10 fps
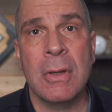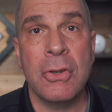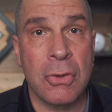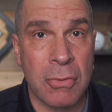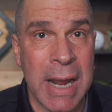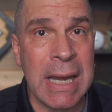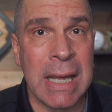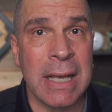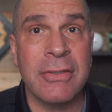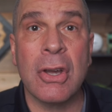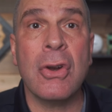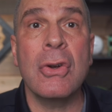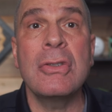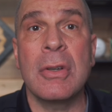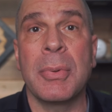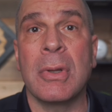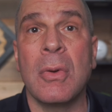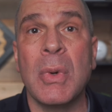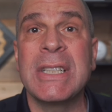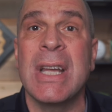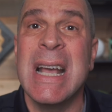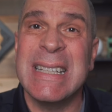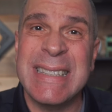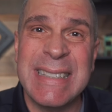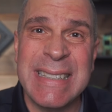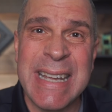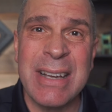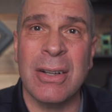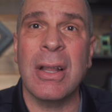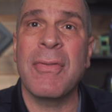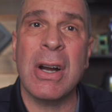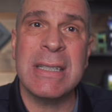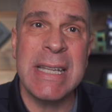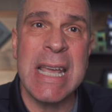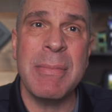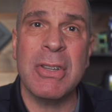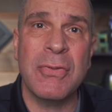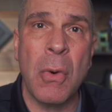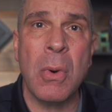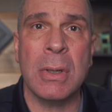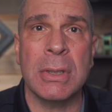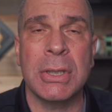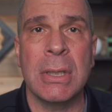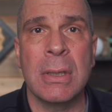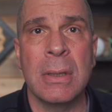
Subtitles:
Training is the crucible in which steel of our team is forged.